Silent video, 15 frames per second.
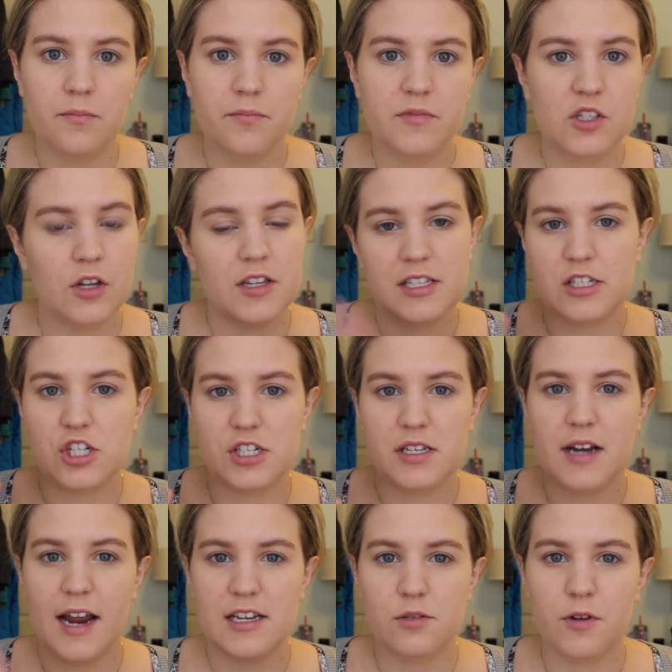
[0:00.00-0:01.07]
So this is just a
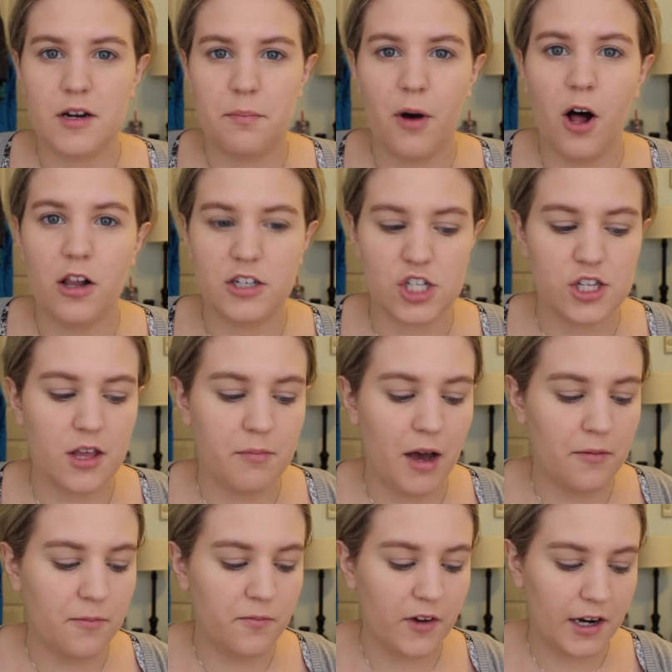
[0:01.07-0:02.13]
nice way to polish them
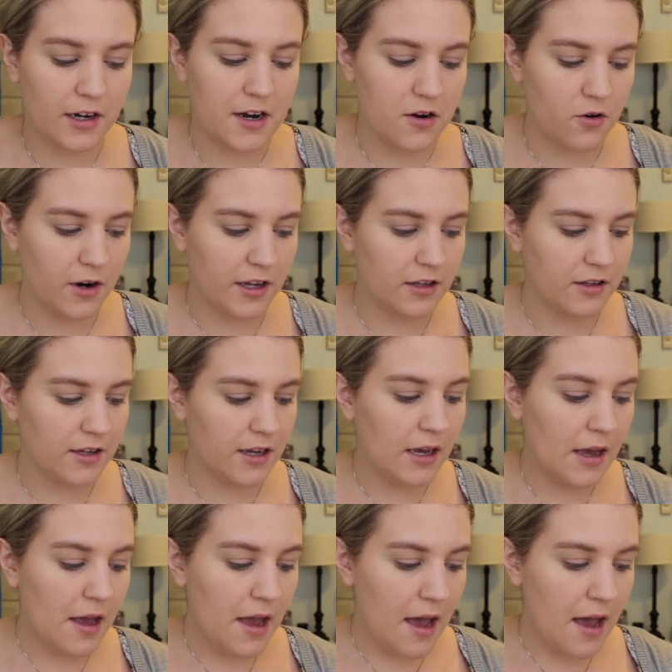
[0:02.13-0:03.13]
up very quickly.